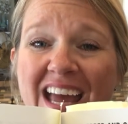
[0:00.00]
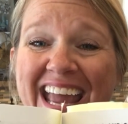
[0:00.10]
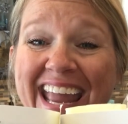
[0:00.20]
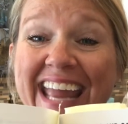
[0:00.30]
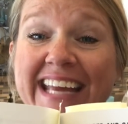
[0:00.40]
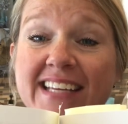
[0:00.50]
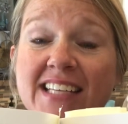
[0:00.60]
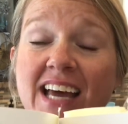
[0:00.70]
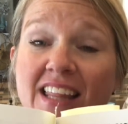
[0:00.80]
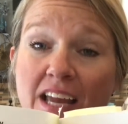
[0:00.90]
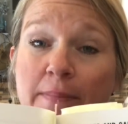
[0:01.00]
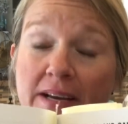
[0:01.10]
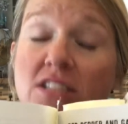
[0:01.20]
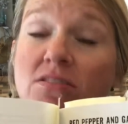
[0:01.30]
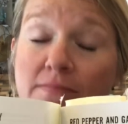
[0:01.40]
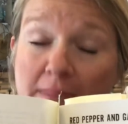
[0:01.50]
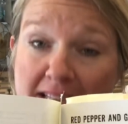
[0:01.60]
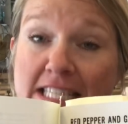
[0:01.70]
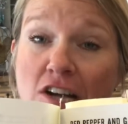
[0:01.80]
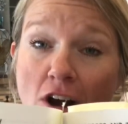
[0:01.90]
And I like
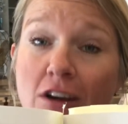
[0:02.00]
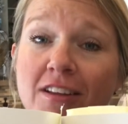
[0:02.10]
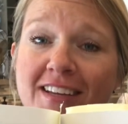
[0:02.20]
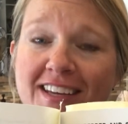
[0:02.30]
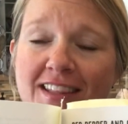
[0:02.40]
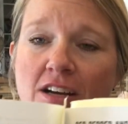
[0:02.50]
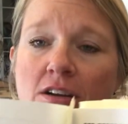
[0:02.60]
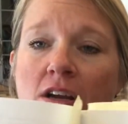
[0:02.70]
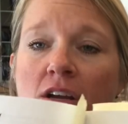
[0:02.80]
minced garlic in there.